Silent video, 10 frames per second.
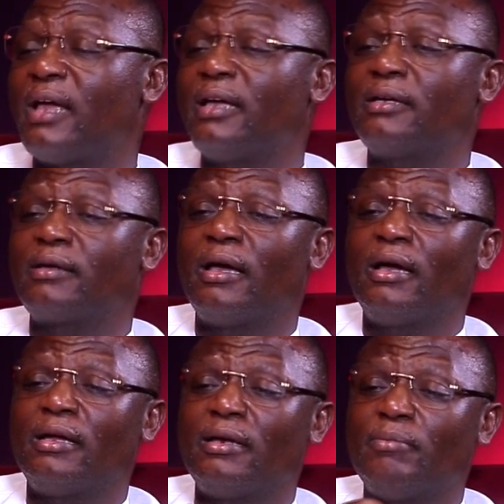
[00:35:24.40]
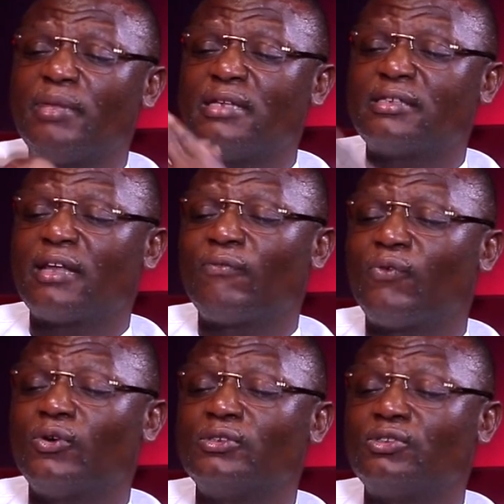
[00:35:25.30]
like the Minister
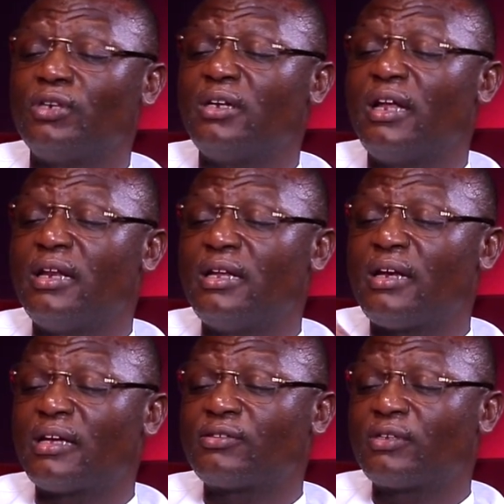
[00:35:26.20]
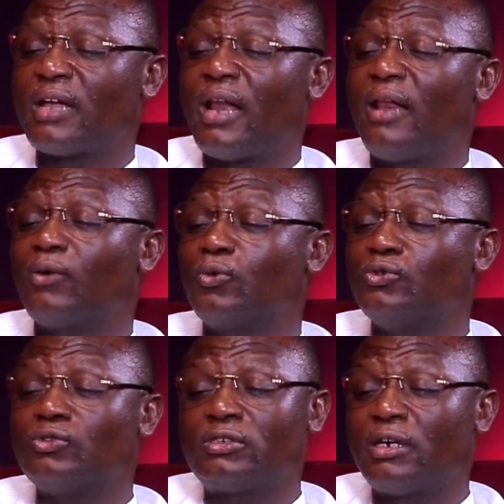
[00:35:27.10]
for Trade and Industry, Alan
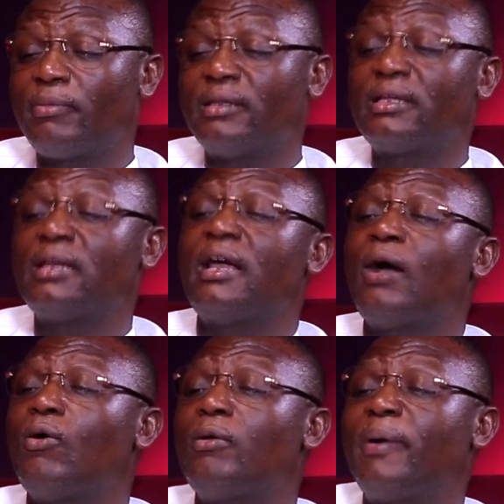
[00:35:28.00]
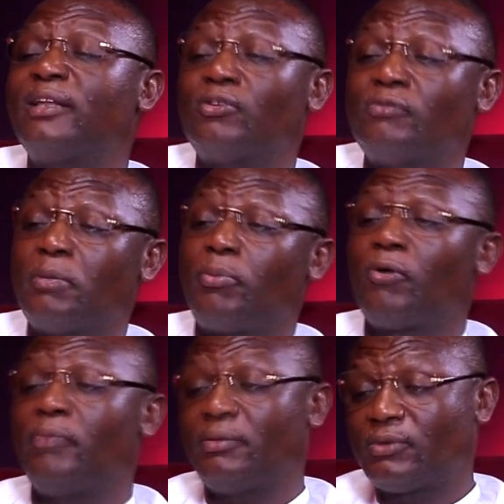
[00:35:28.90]
Kojo Chiremante. They are all part of the
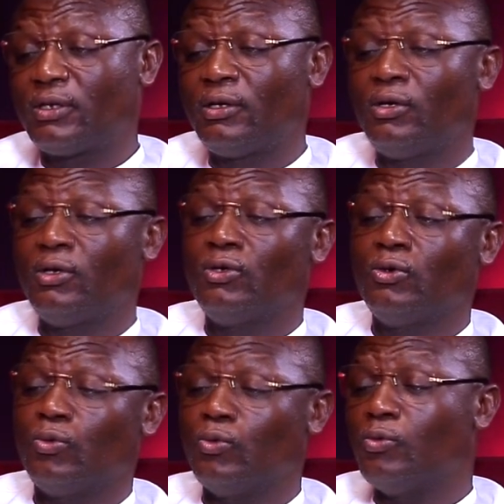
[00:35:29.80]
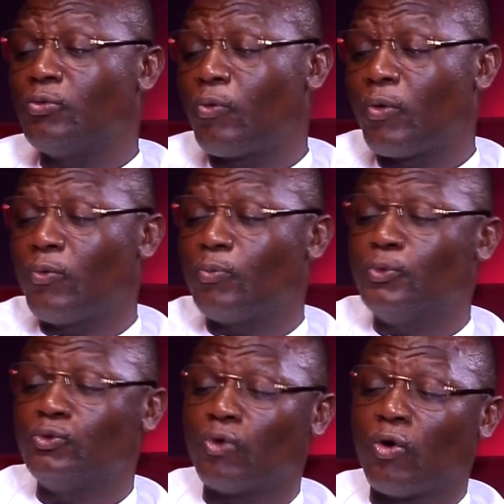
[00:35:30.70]
problem. We will
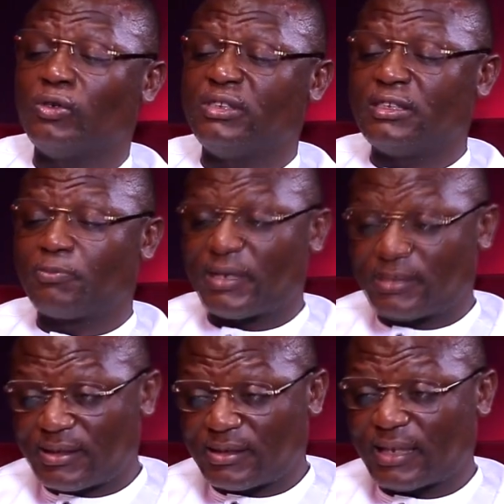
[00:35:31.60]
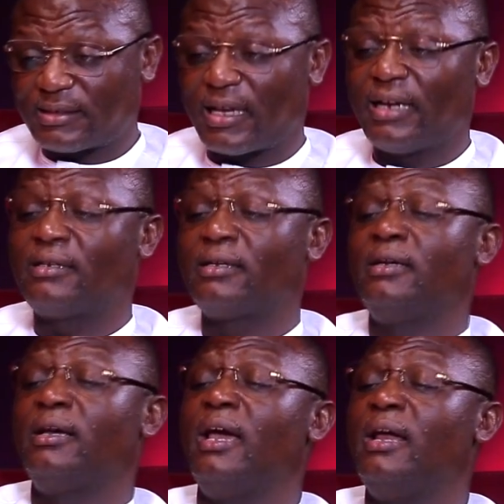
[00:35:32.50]
put all these persons aside
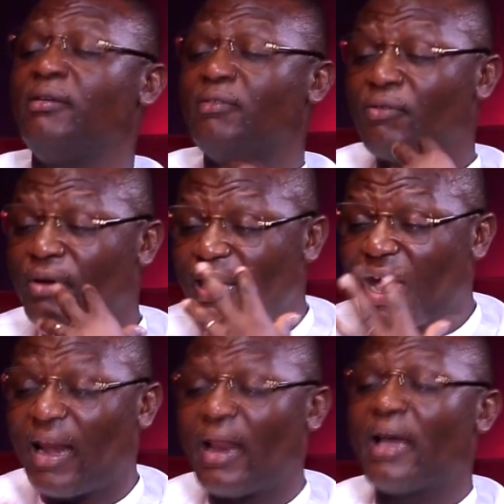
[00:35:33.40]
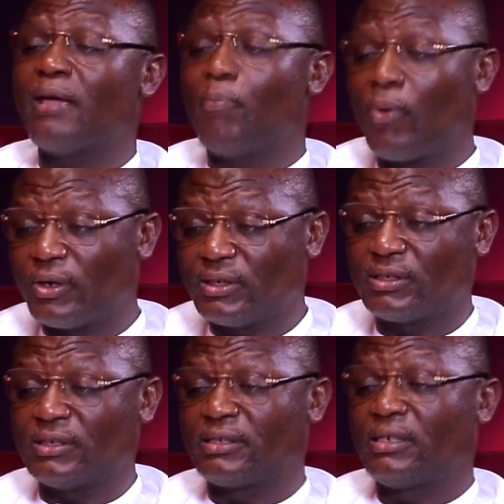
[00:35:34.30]
and realign
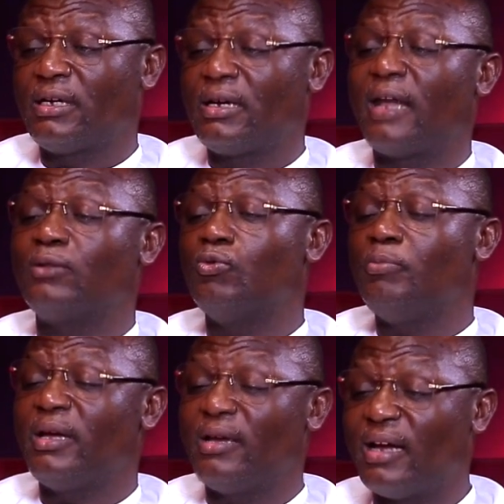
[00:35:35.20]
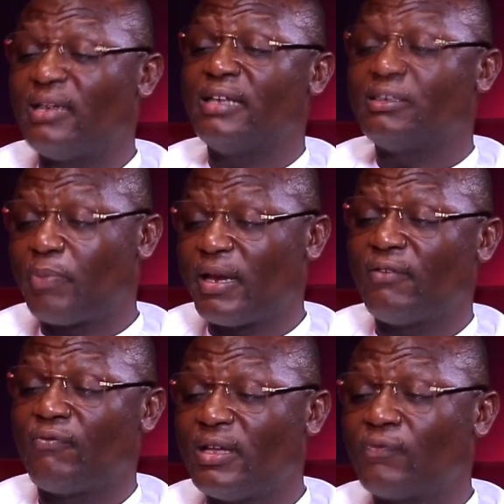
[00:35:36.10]
policies that will make Ghanaians
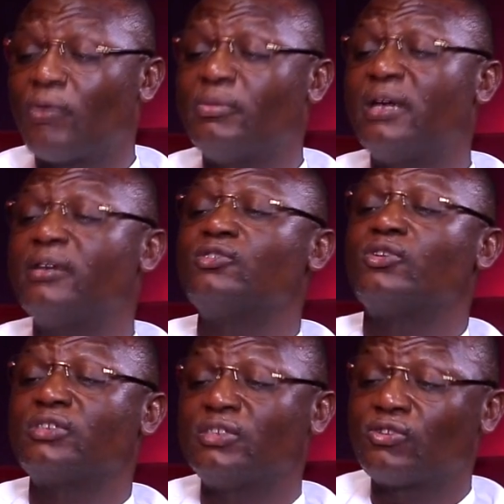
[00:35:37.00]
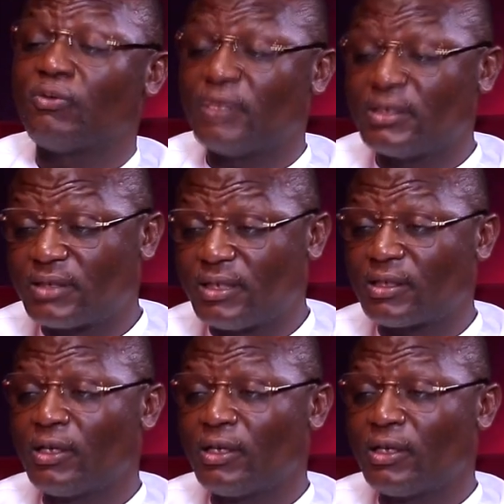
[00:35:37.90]
benefit from the resources of the state.